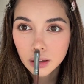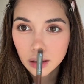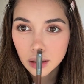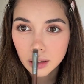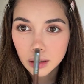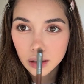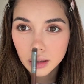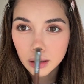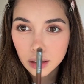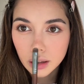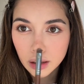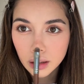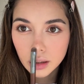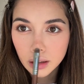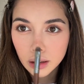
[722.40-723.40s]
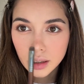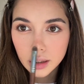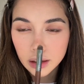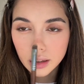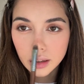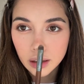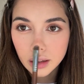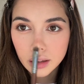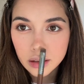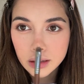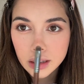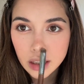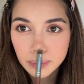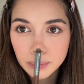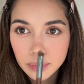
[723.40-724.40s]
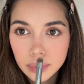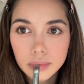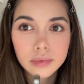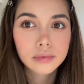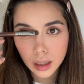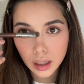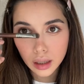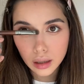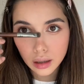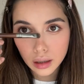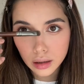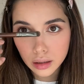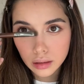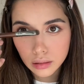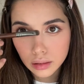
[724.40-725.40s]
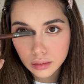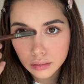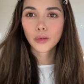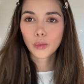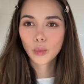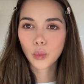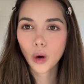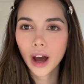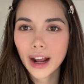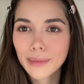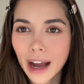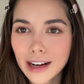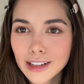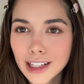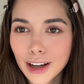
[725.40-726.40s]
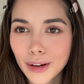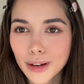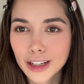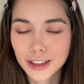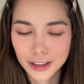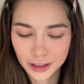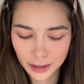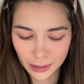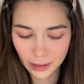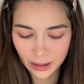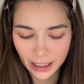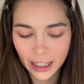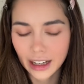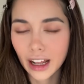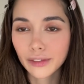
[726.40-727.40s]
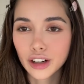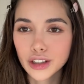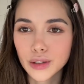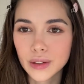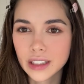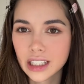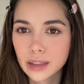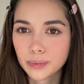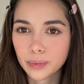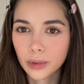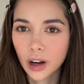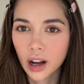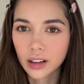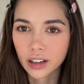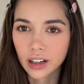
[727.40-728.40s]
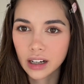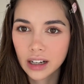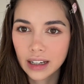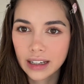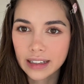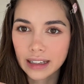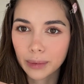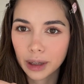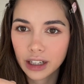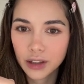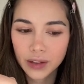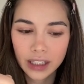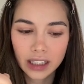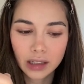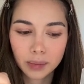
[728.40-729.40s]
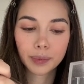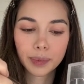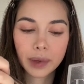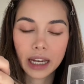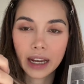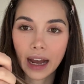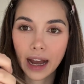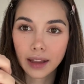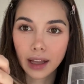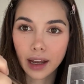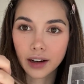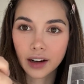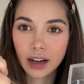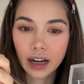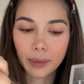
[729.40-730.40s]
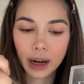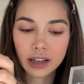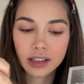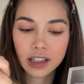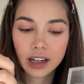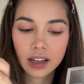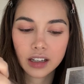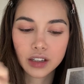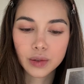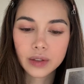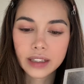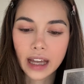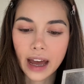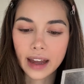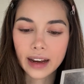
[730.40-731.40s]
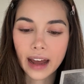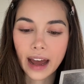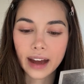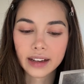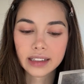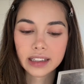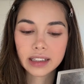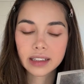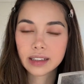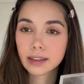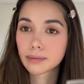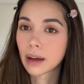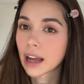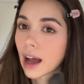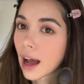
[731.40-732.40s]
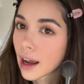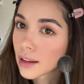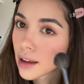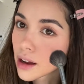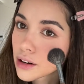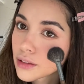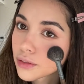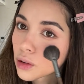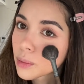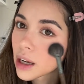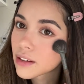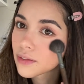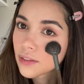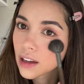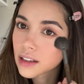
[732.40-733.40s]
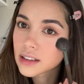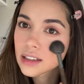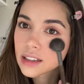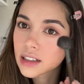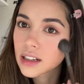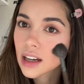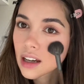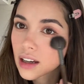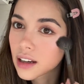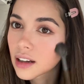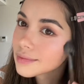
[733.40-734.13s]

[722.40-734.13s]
And then here at the tip, here a little. What I'm actually going to do, and I never use this color, is I'm going to use this pink highlighter and I'm actually going to use that as my highlighter for my face today.